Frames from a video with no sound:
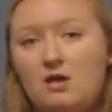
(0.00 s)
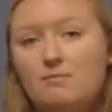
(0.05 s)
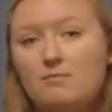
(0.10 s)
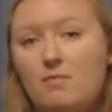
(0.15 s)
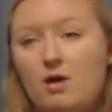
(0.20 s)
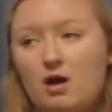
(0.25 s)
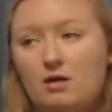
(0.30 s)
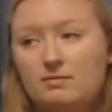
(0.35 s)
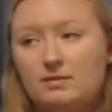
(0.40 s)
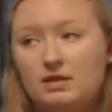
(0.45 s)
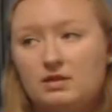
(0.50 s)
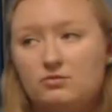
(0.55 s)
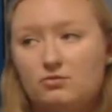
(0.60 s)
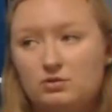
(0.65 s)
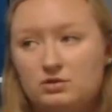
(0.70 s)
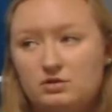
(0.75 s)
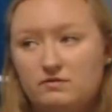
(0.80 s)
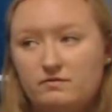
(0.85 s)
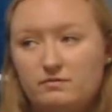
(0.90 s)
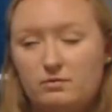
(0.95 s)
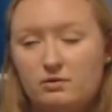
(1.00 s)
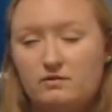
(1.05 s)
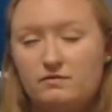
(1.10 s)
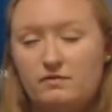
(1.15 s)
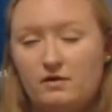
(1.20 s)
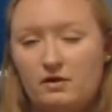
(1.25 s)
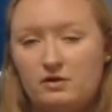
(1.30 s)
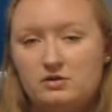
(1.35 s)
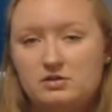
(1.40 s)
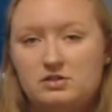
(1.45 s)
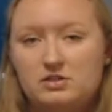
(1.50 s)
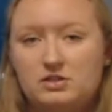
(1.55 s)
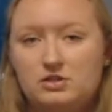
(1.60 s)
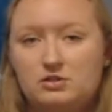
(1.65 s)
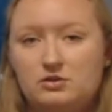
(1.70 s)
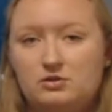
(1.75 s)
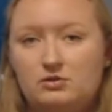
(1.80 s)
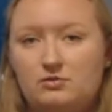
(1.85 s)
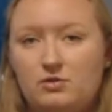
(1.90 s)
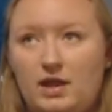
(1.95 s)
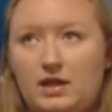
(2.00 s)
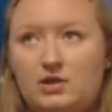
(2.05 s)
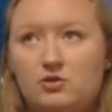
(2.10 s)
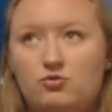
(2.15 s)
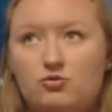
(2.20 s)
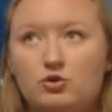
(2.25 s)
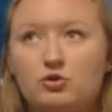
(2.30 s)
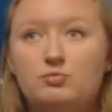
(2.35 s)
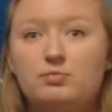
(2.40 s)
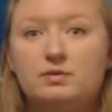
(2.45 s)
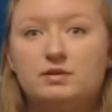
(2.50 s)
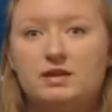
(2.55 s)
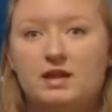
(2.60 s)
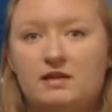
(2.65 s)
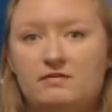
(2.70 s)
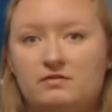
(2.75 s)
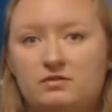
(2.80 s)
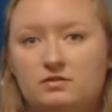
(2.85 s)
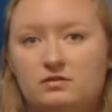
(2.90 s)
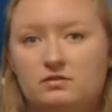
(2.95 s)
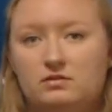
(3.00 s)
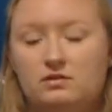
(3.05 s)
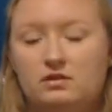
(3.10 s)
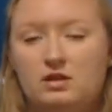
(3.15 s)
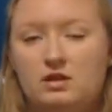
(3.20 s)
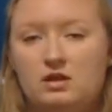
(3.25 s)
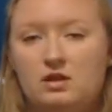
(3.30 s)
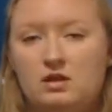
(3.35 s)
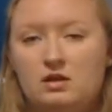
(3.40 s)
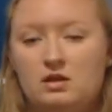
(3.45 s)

Mobbing refers to a group level